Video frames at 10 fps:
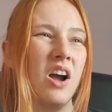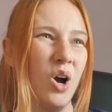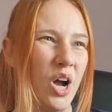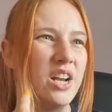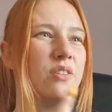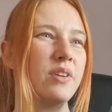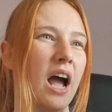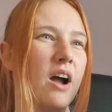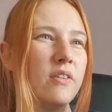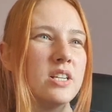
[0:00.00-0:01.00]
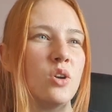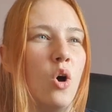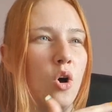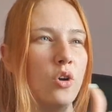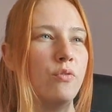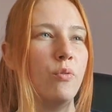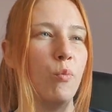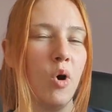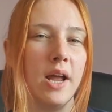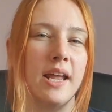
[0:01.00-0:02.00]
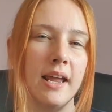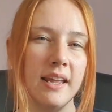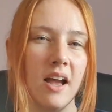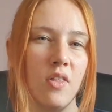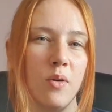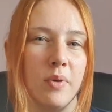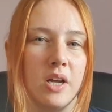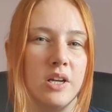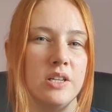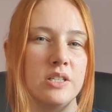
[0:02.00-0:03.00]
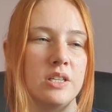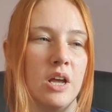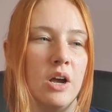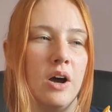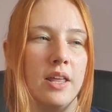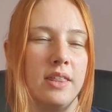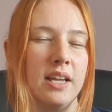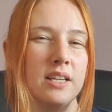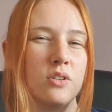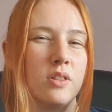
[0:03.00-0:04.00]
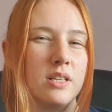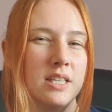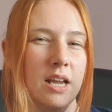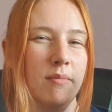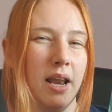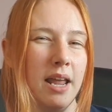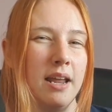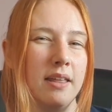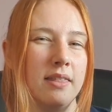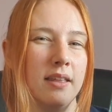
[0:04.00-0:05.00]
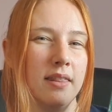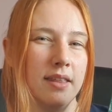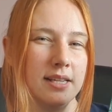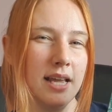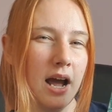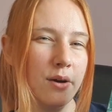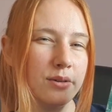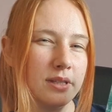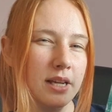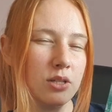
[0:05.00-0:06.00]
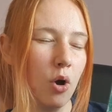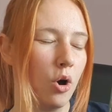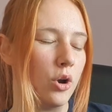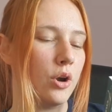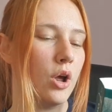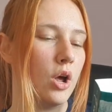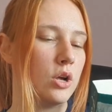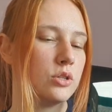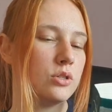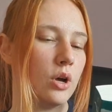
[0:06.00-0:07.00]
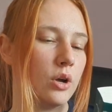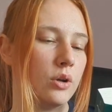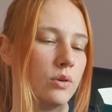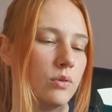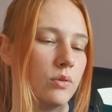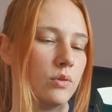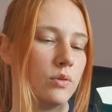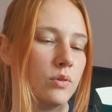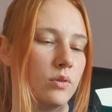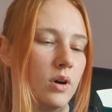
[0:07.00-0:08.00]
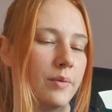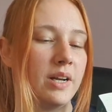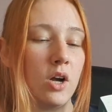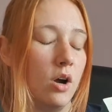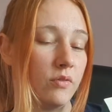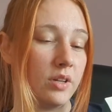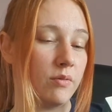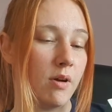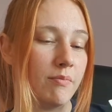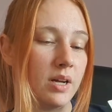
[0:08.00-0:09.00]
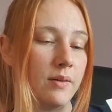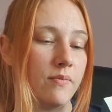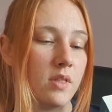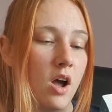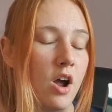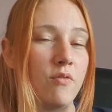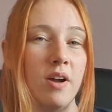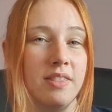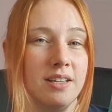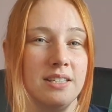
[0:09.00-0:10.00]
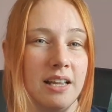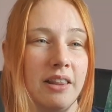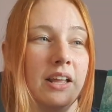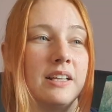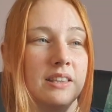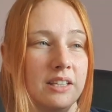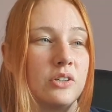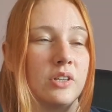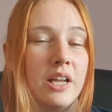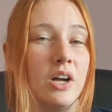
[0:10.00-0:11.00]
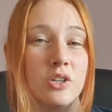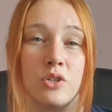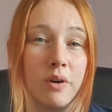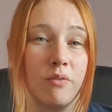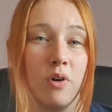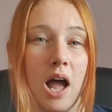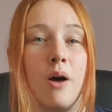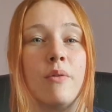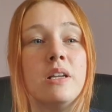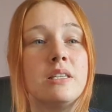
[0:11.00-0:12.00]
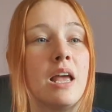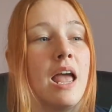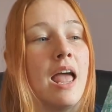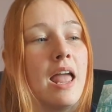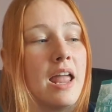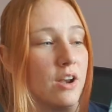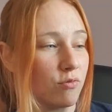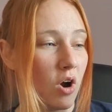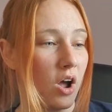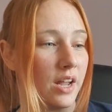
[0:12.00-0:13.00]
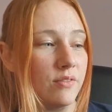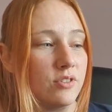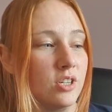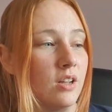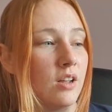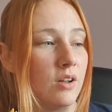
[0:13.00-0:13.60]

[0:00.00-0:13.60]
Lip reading: carries on from what I can gather, because I think it's on the same lake that this house is on. So, I mean, I can't really remember. I read this in like literally under 24 hours. It arrived